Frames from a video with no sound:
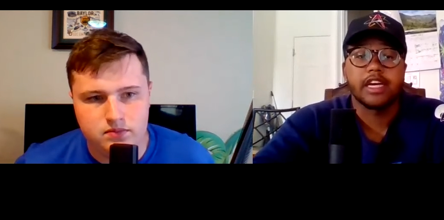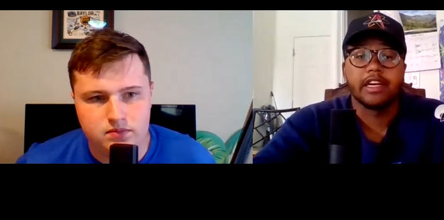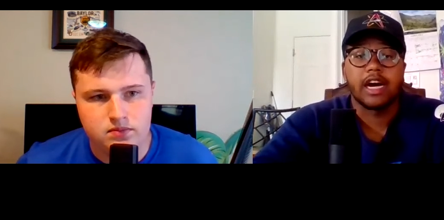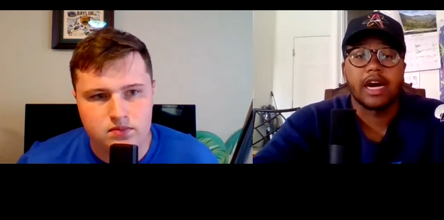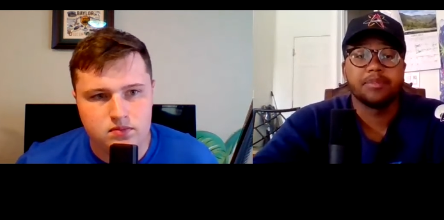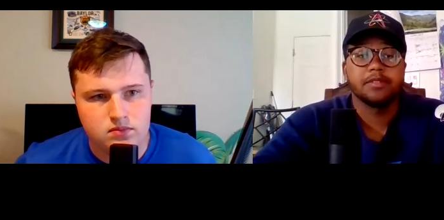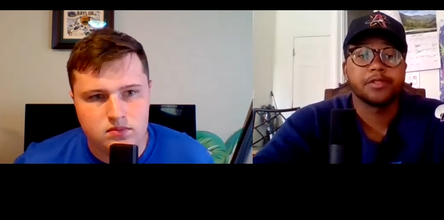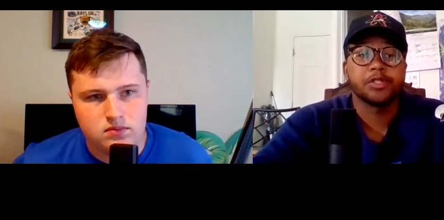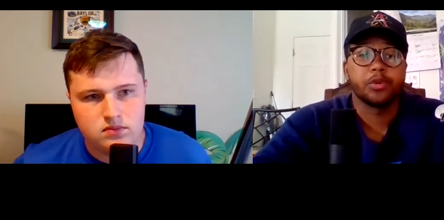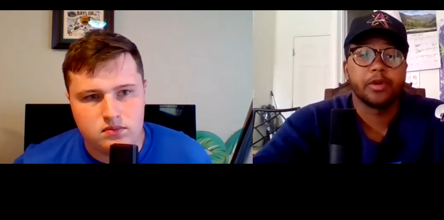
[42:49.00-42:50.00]
Speaker 1: that opted for
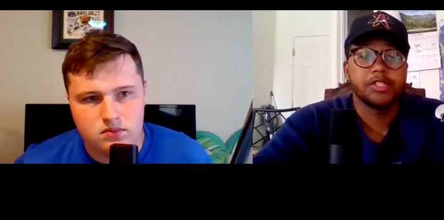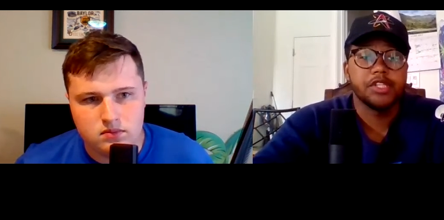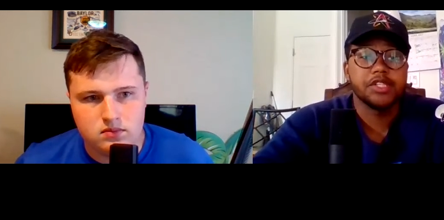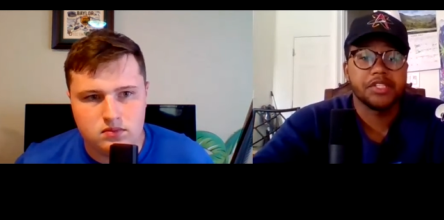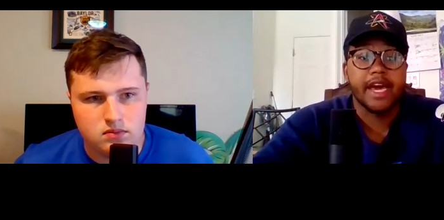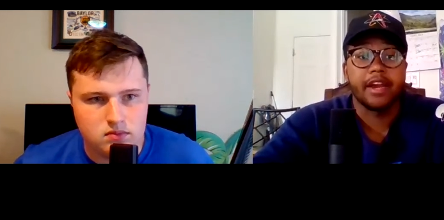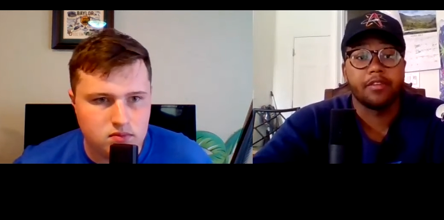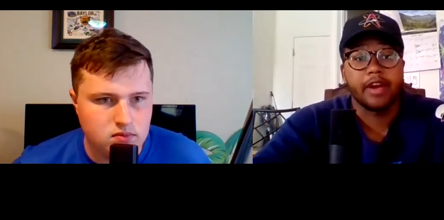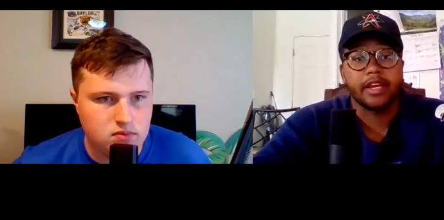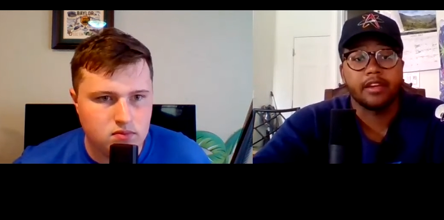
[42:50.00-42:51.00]
shorter seasons had it
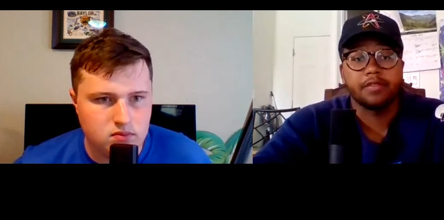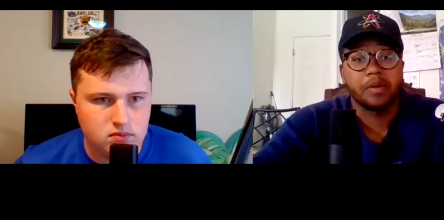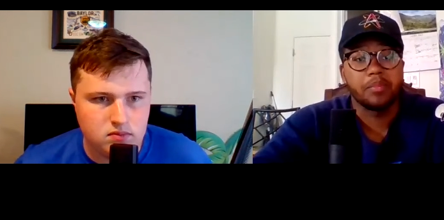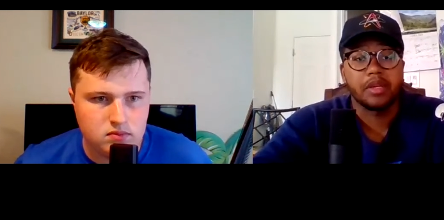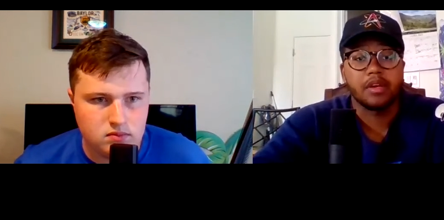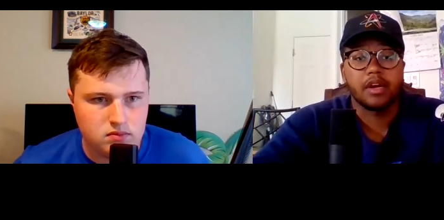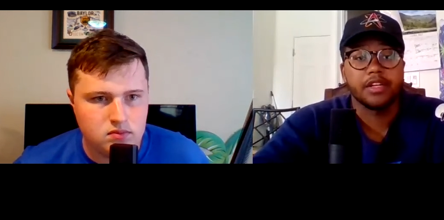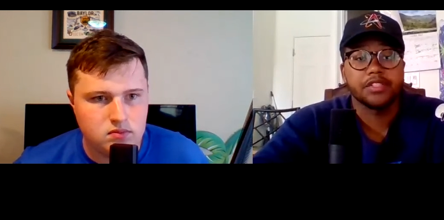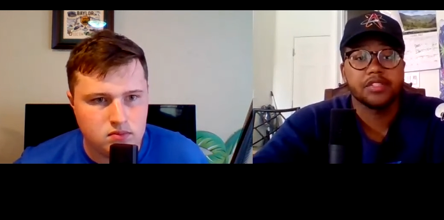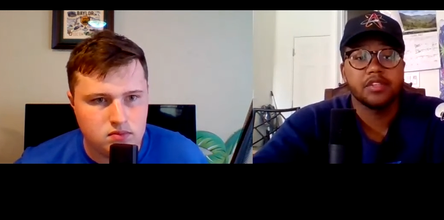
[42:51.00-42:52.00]
right. If I'm being
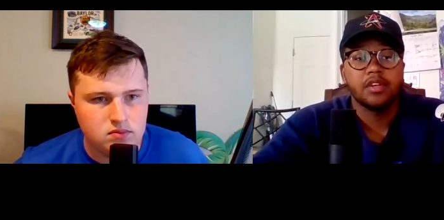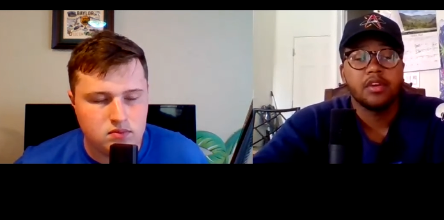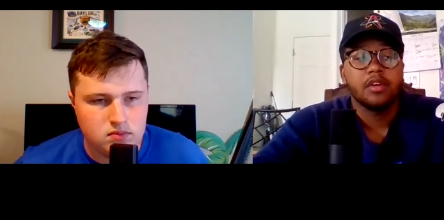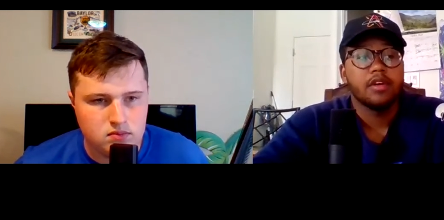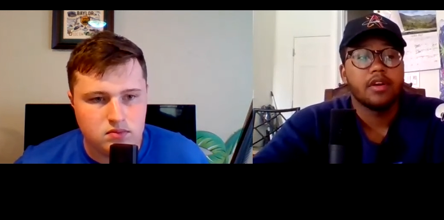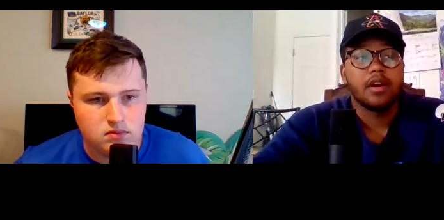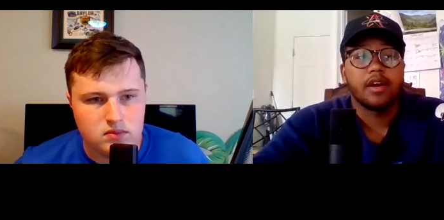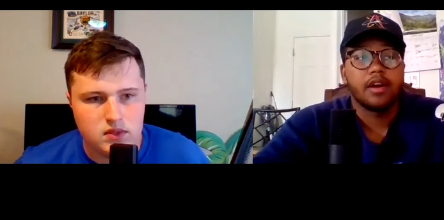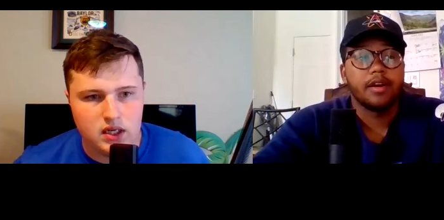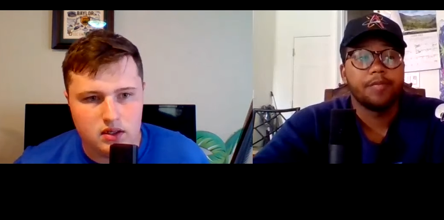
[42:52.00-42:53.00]
honest,
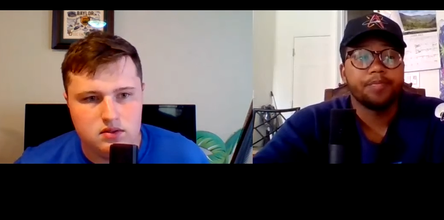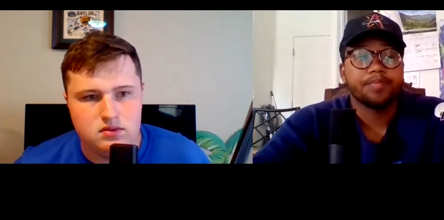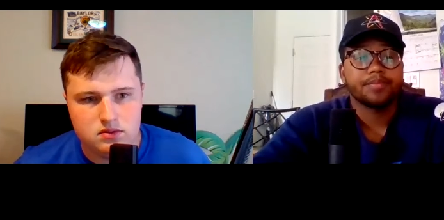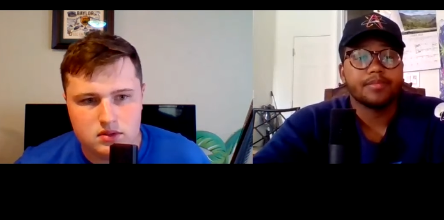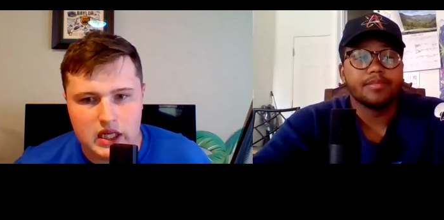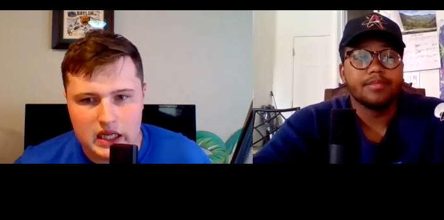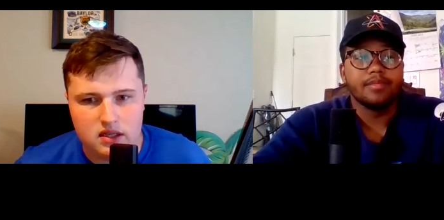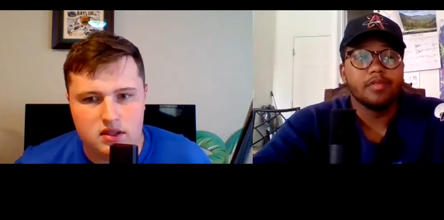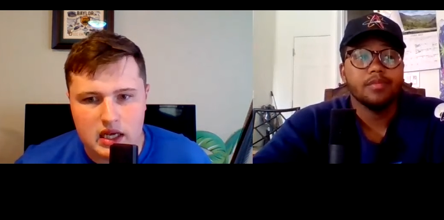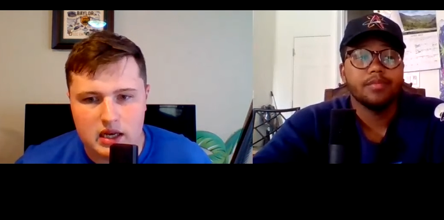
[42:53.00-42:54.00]
um, yeah,
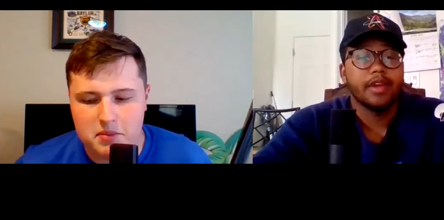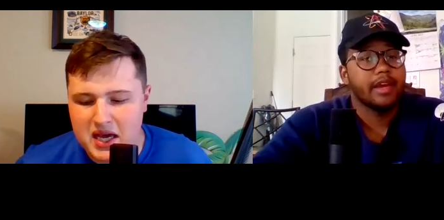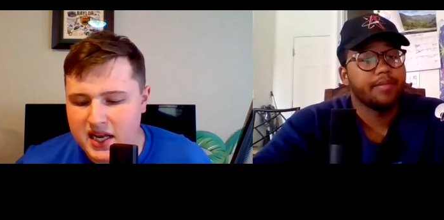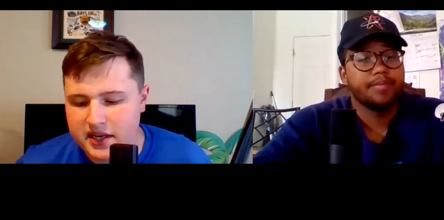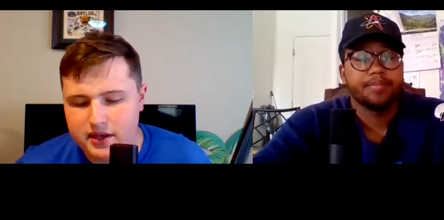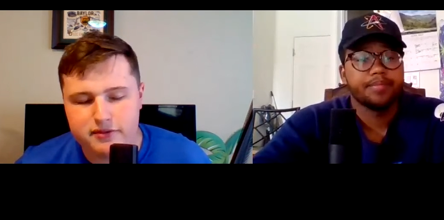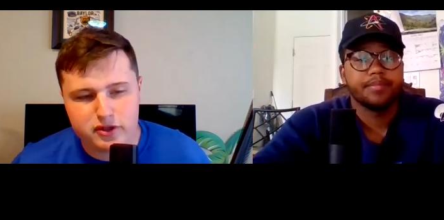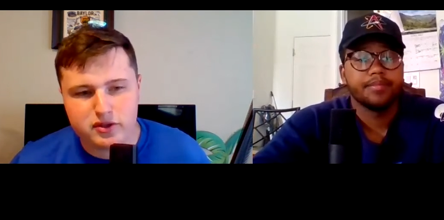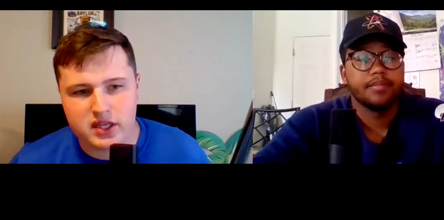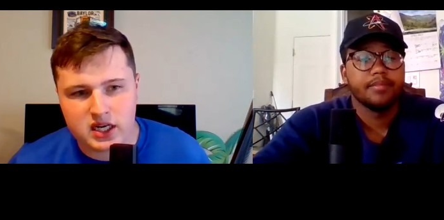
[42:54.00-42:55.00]
Speaker 2: not not a bad idea. If
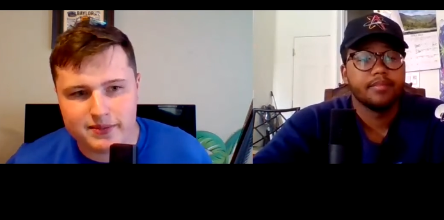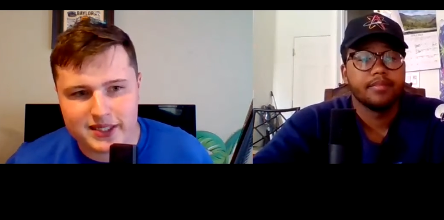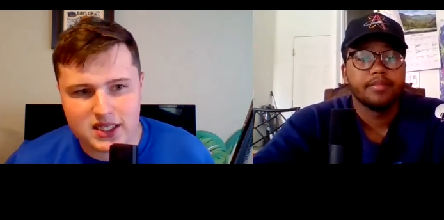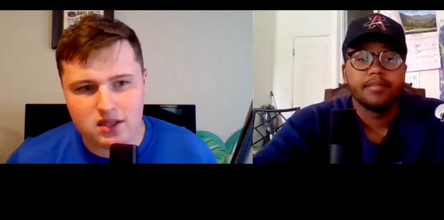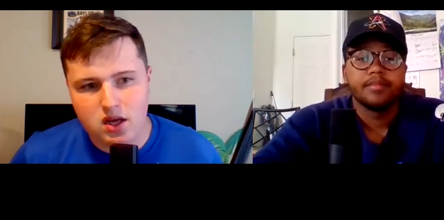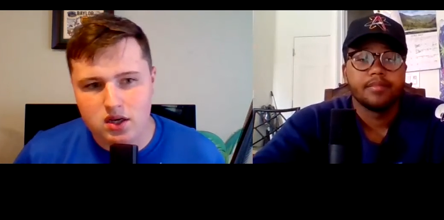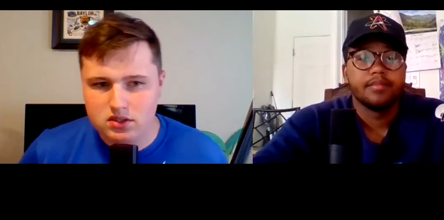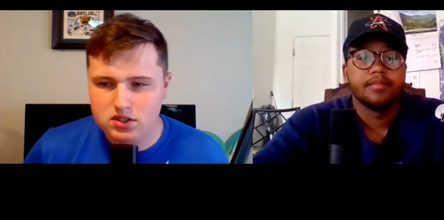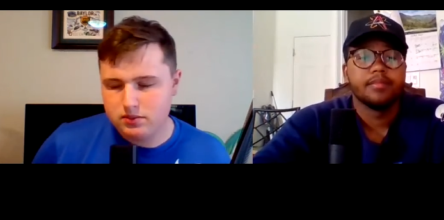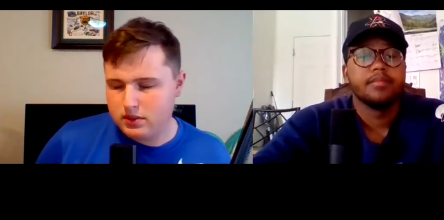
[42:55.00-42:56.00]
you're thinking about the
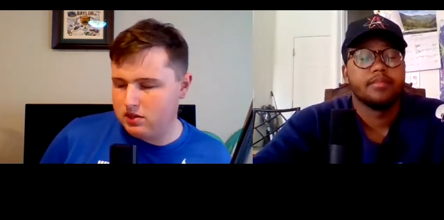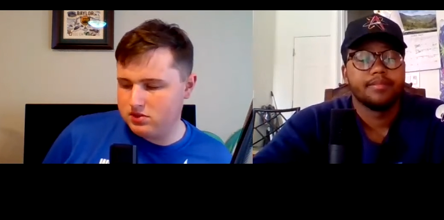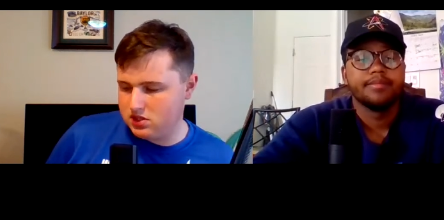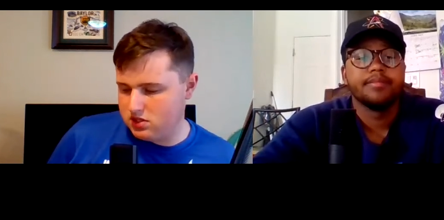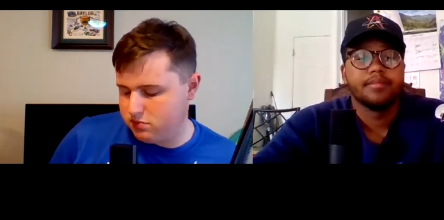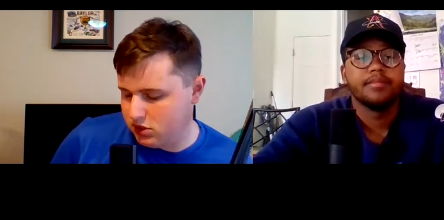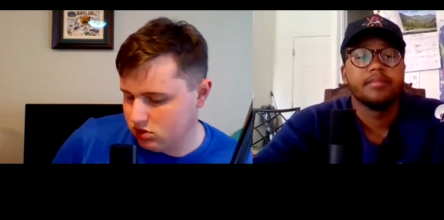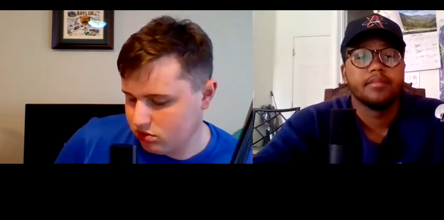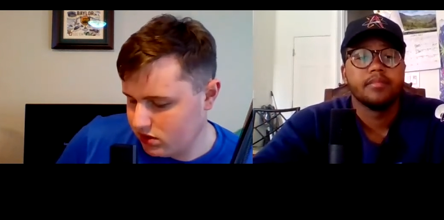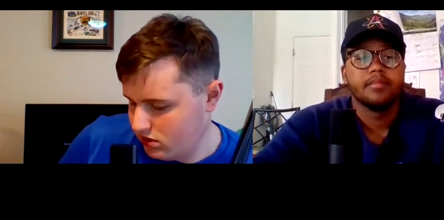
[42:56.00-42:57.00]
long term, that was a
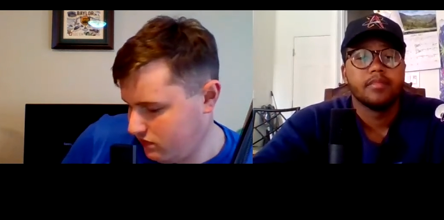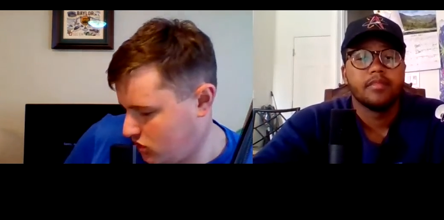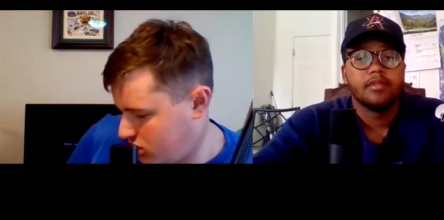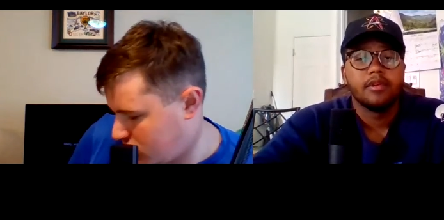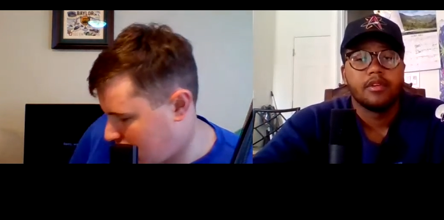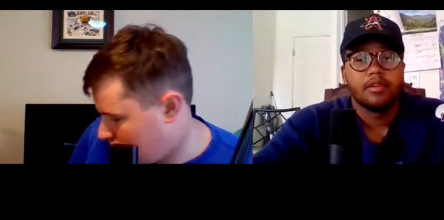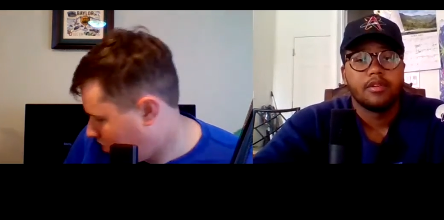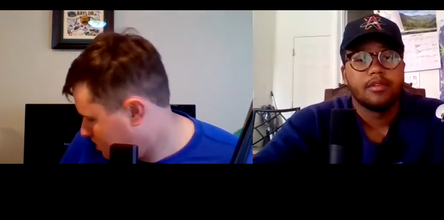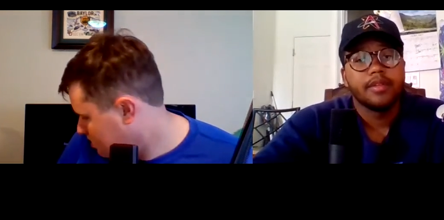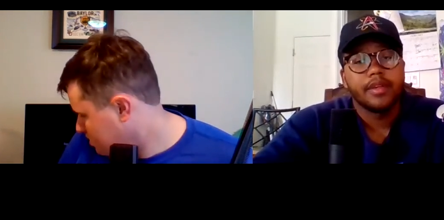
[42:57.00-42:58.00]
smart choice for sure.
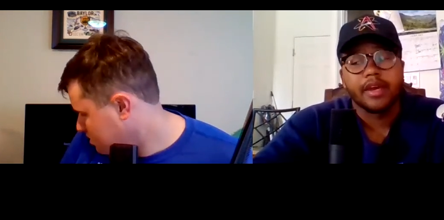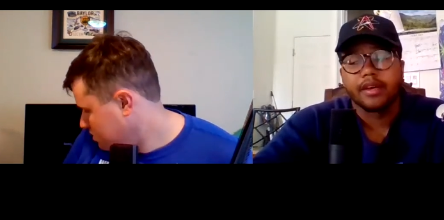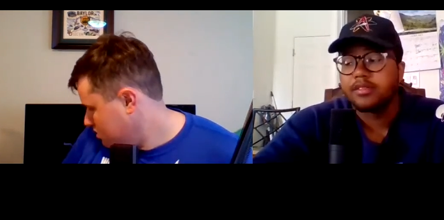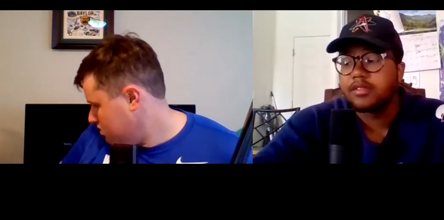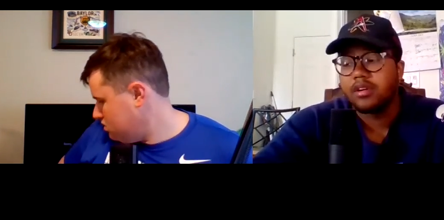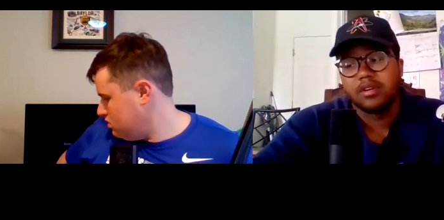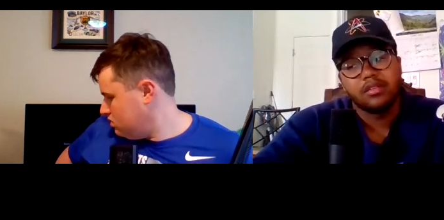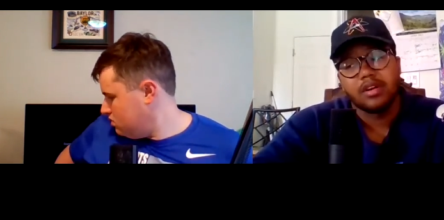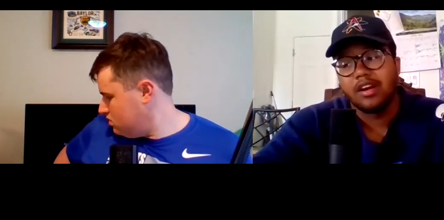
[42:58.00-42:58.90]
Speaker 1: Yeah, so